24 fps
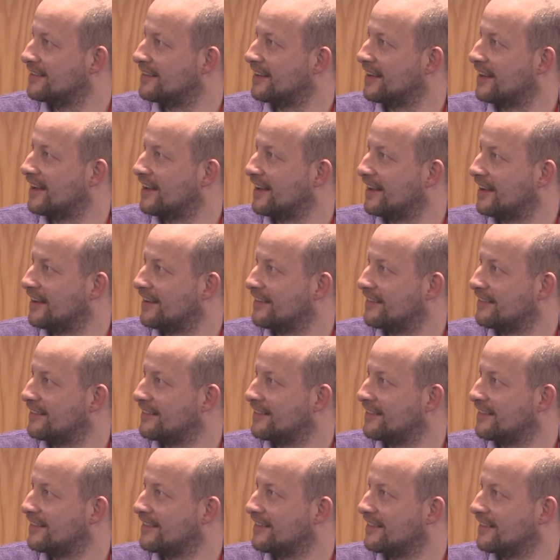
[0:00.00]
Yeah.
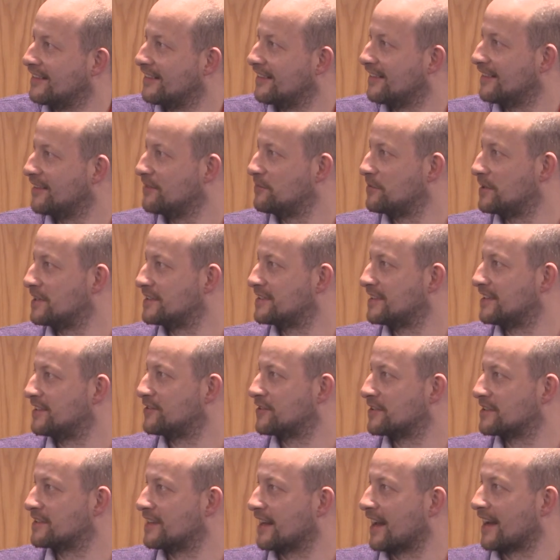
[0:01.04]
But it's
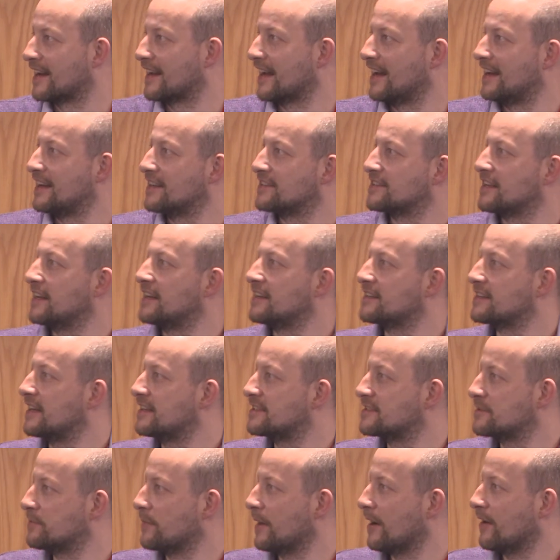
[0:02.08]
interesting. Again,
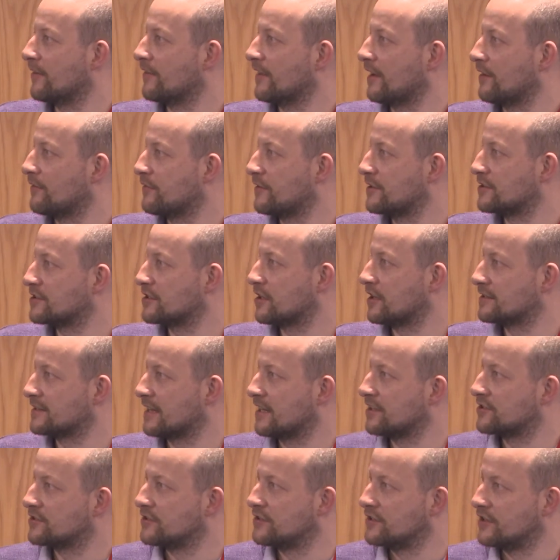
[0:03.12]
it's about that
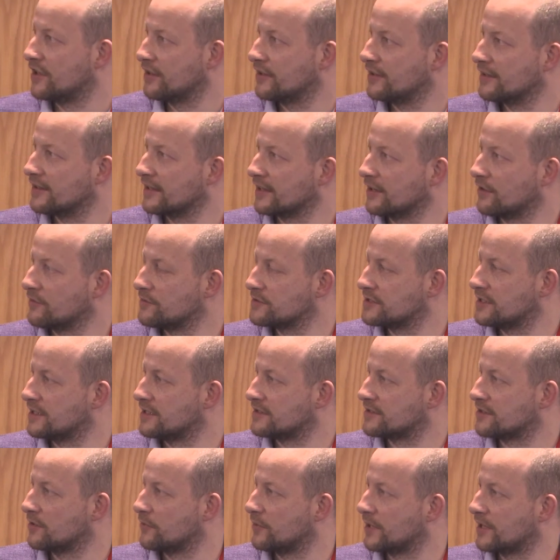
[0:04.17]
visualization. The other thing, obviously,
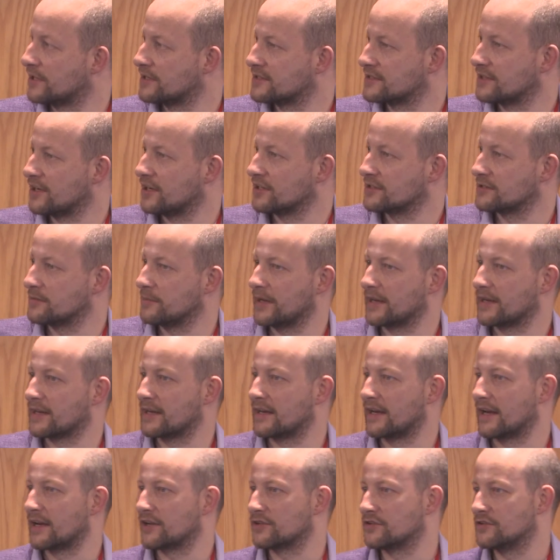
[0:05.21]
is that we can start to make
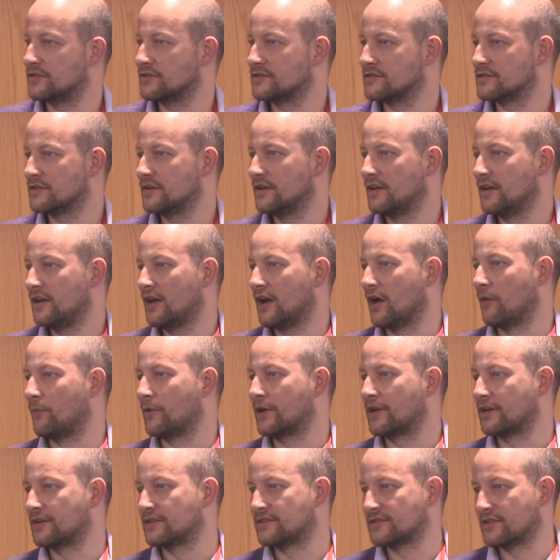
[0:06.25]
connections and
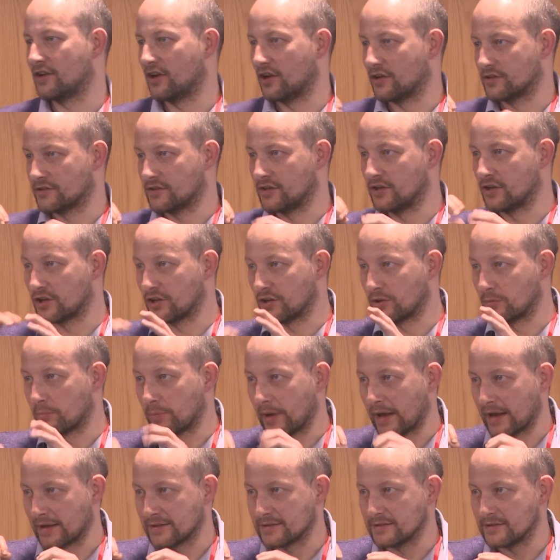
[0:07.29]
we can start to look at the
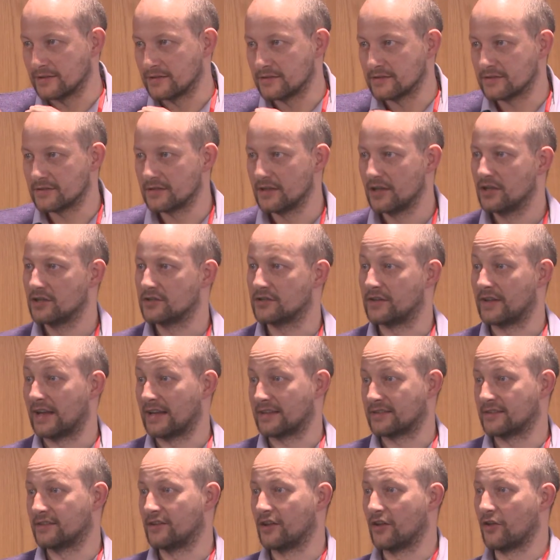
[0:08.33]
patterns. So
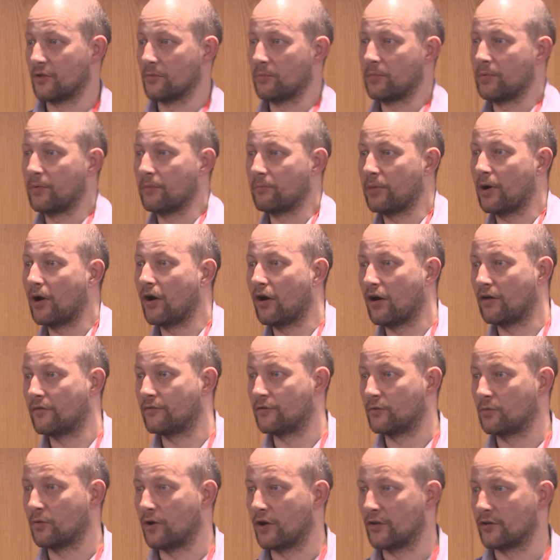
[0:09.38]
that's another part of
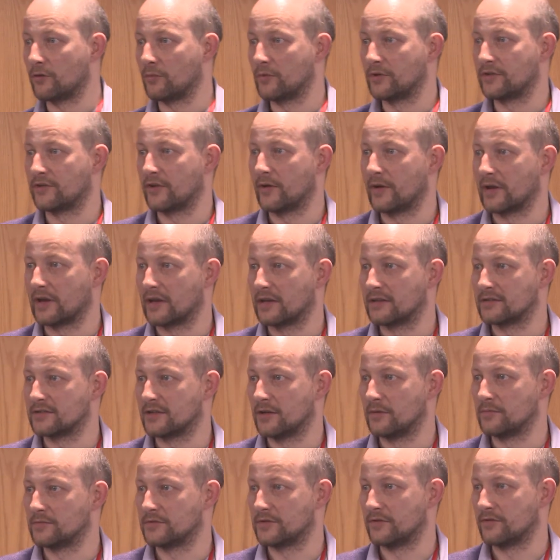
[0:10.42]
the work that we're doing in
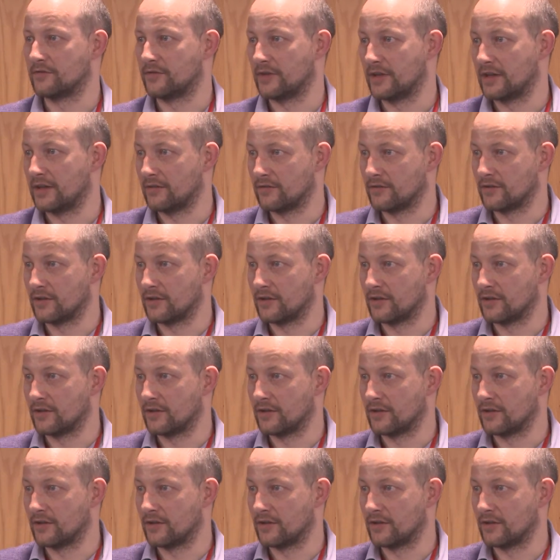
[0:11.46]
terms of the